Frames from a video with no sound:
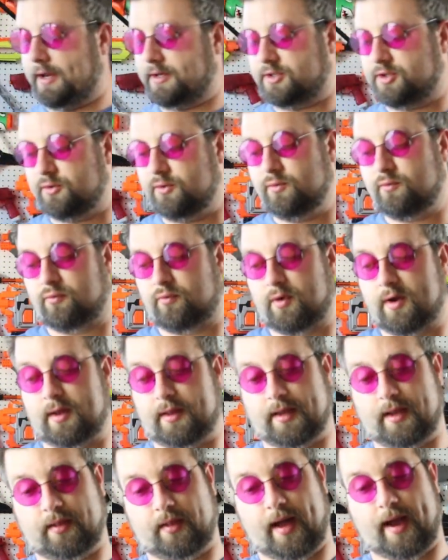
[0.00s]
do
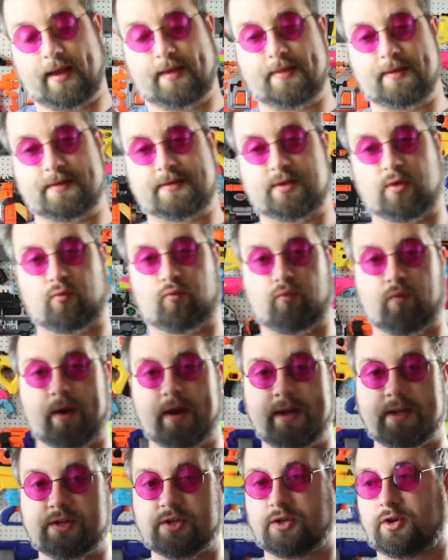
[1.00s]
really like this
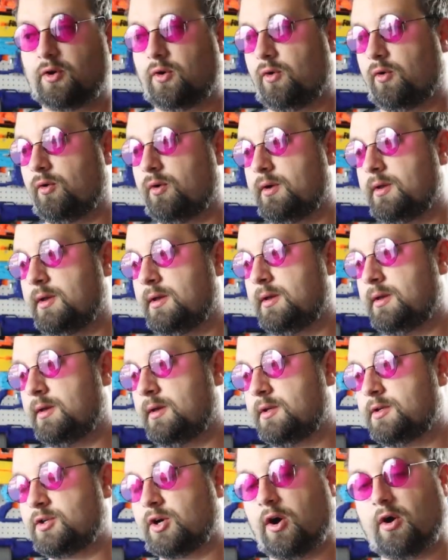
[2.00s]
original
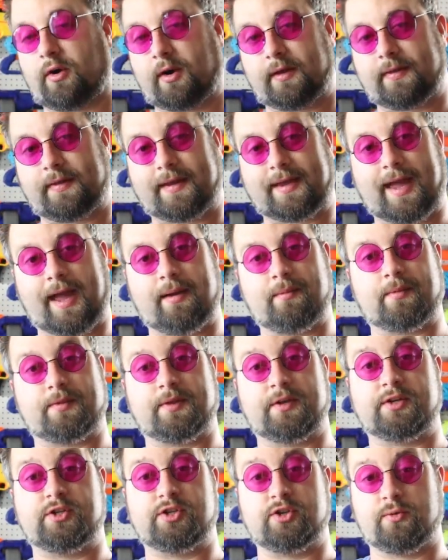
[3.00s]
target that came with
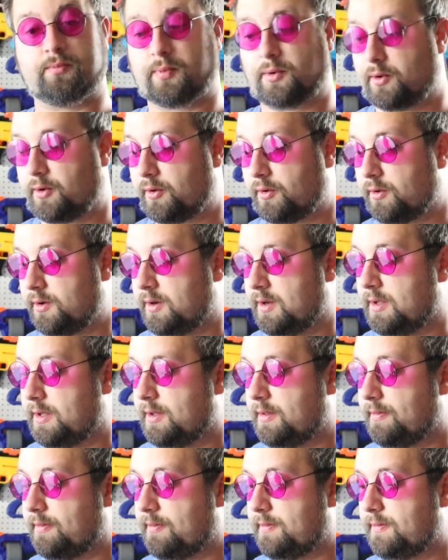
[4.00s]
the Jupiter
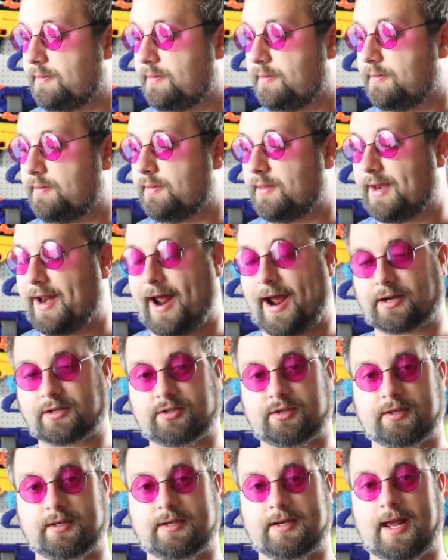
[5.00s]
that
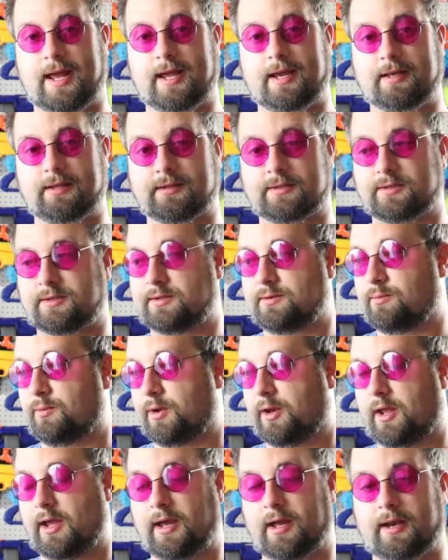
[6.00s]
actually dings
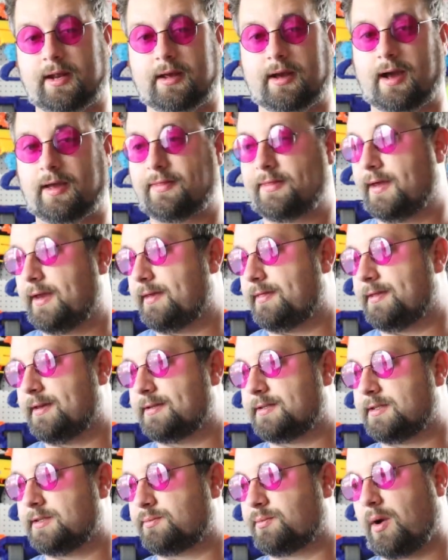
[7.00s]
when you hit it. I think
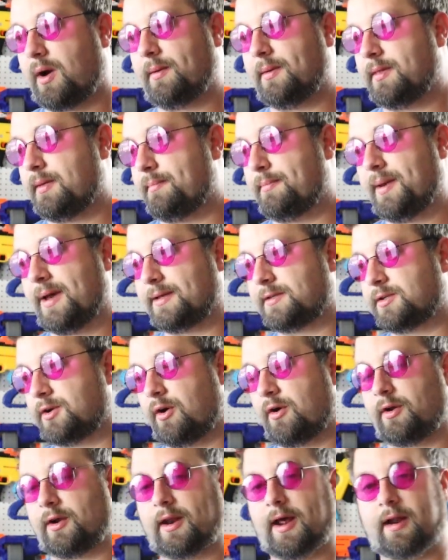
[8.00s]
this is probably the best
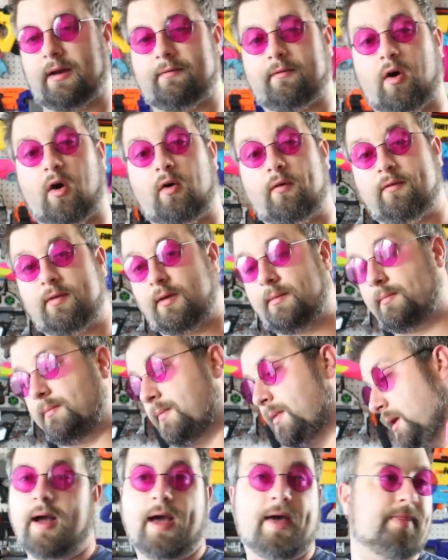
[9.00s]
target out of all of them.
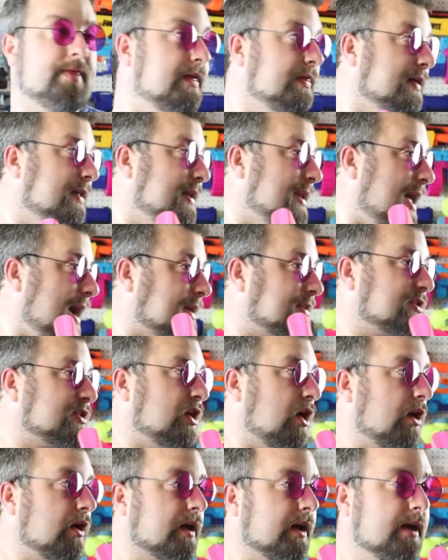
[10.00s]
And then the next
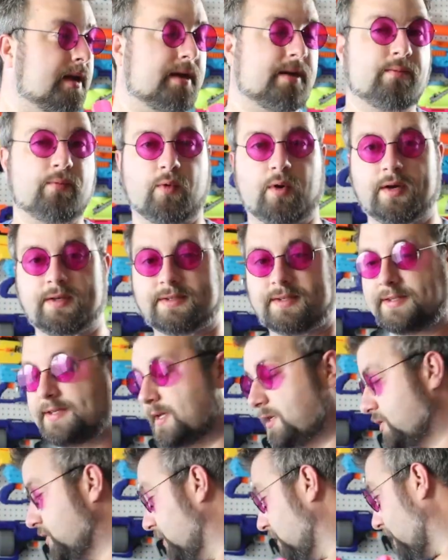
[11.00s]
target was
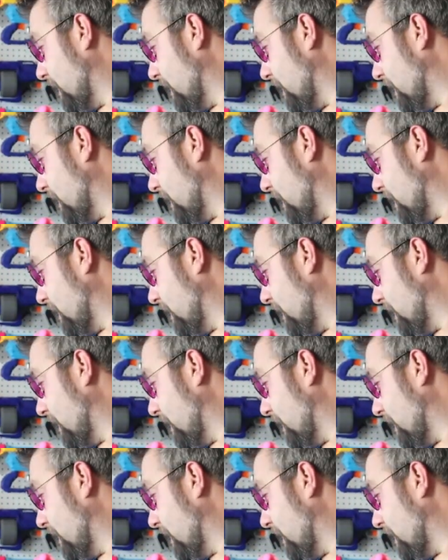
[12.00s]
essentially